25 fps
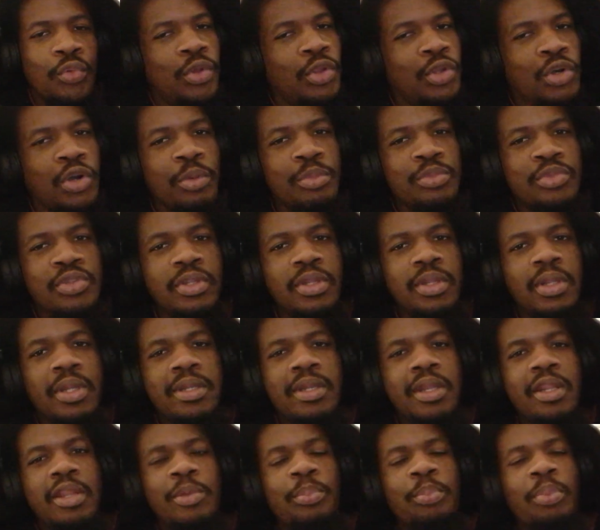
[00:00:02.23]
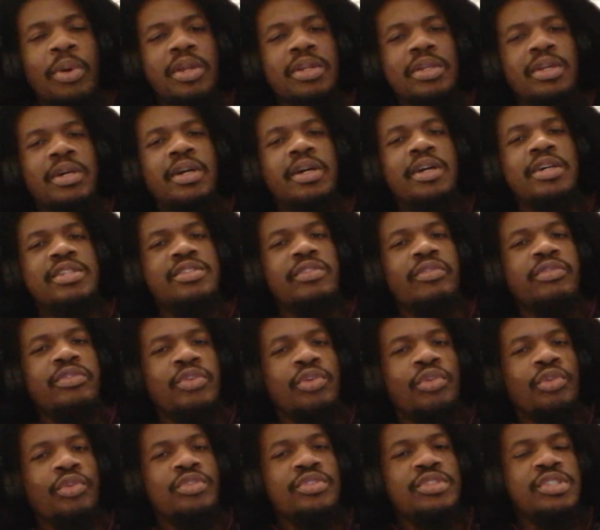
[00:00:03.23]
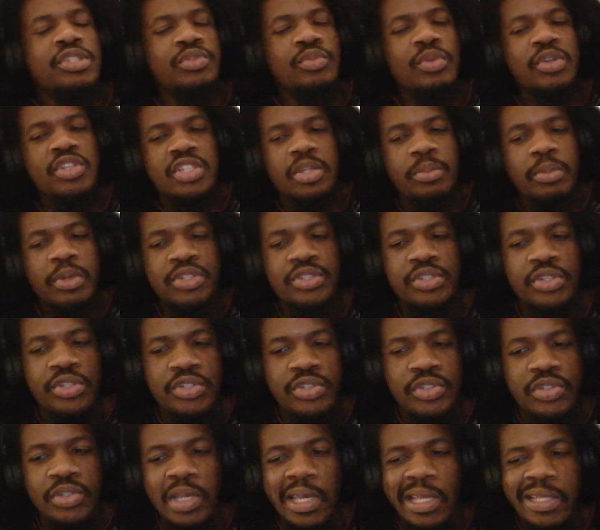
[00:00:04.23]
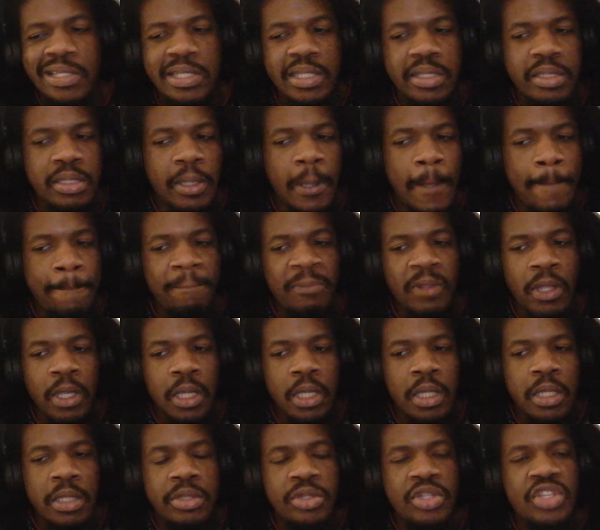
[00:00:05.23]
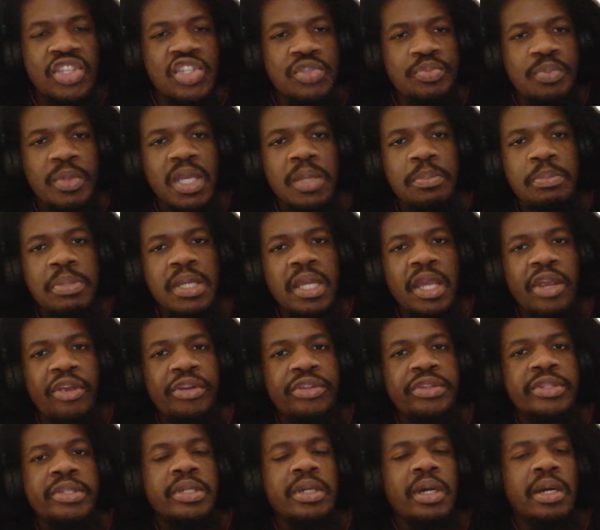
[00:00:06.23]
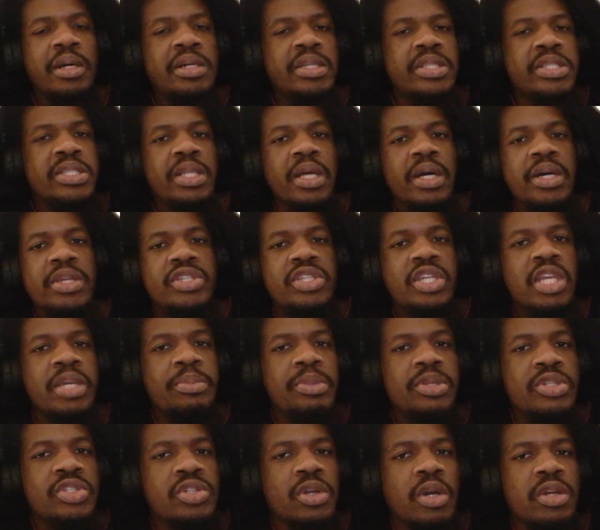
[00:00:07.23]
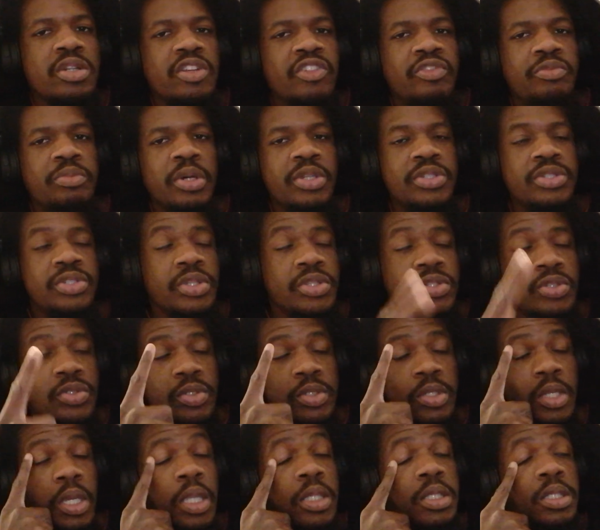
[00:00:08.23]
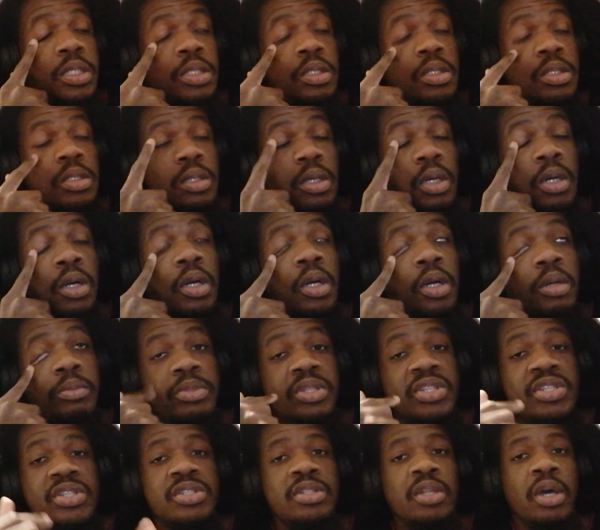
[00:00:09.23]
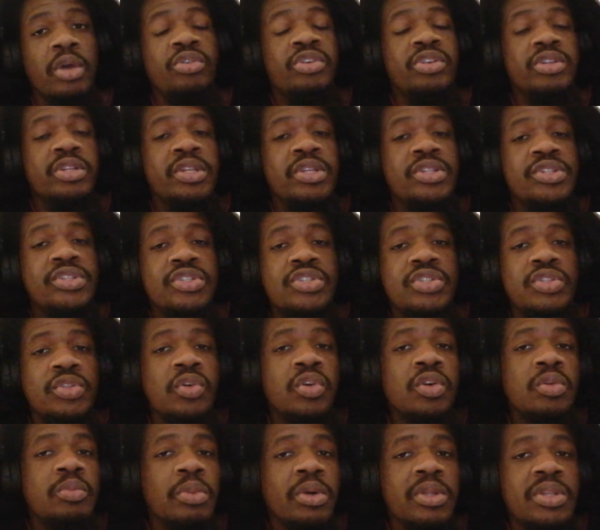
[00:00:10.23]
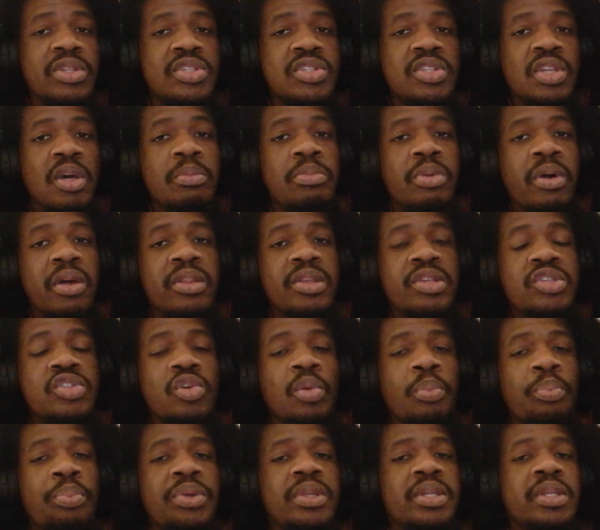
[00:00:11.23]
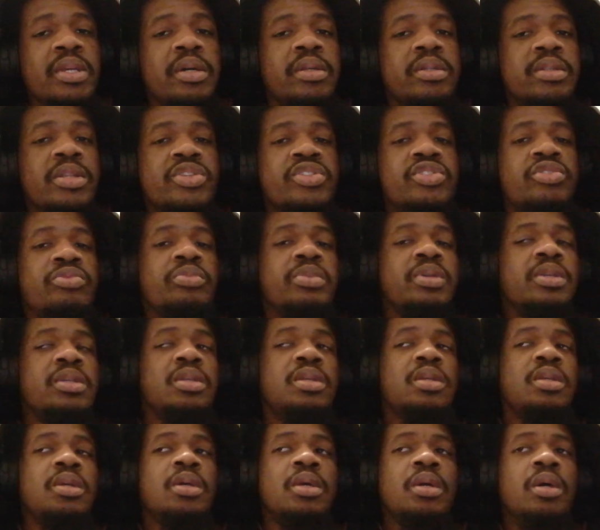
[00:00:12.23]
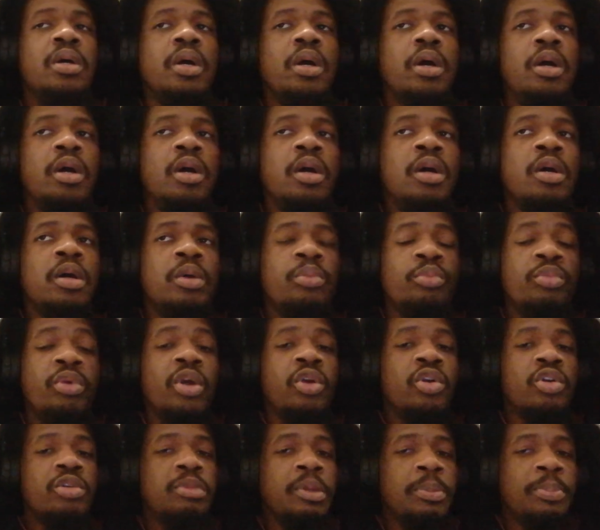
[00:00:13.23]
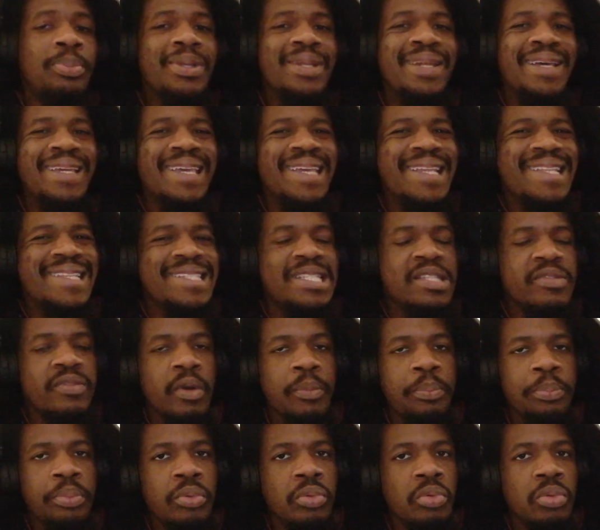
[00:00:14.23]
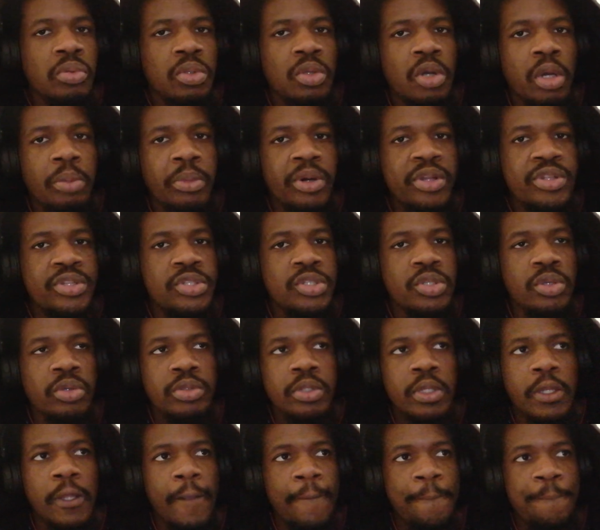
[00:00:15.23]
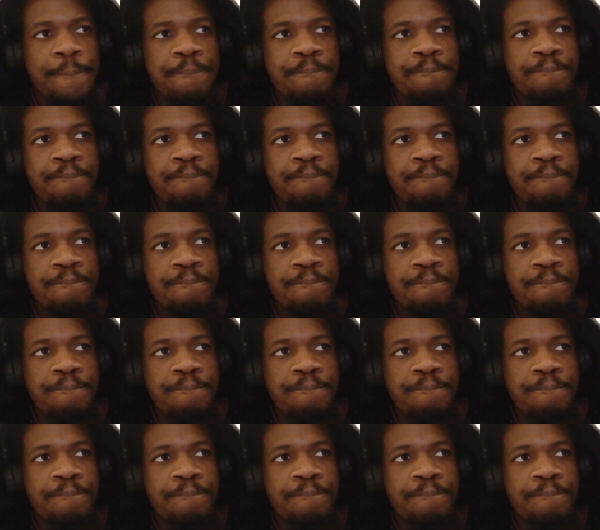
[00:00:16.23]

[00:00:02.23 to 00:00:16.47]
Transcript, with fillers: Welcome to another podcast of the current situation Manchester United. This may be Erik ten Hag's last game in charge of Manchester United. Um, this is not written in stone, but this is our brother's opinion, Izumi. Um, we're going to be playing against Liverpool come on Sunday.